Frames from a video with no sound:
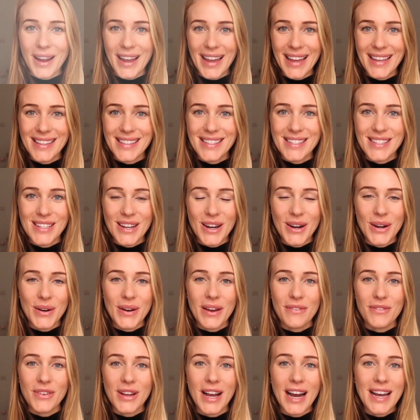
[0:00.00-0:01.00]
right, so
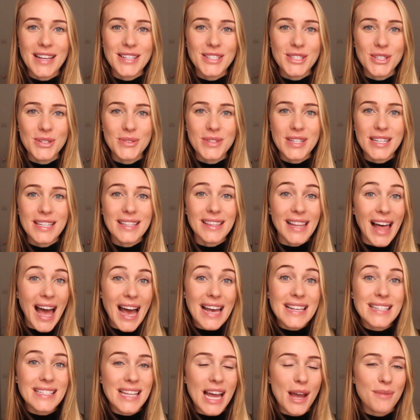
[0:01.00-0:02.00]
if you guys tuned in
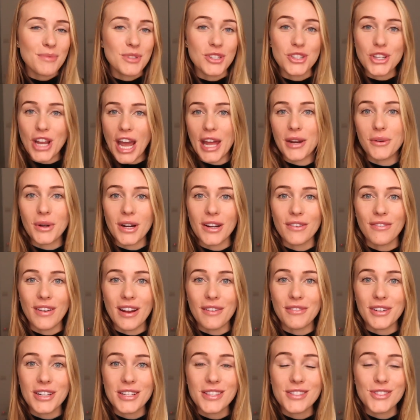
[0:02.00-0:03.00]
last time to January
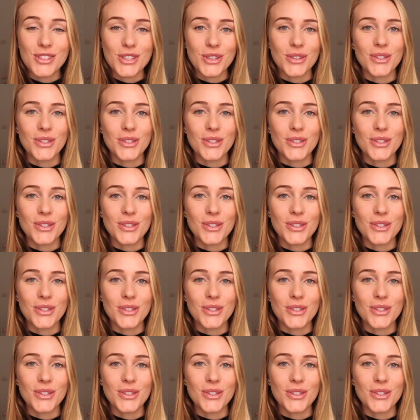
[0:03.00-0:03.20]
favorites,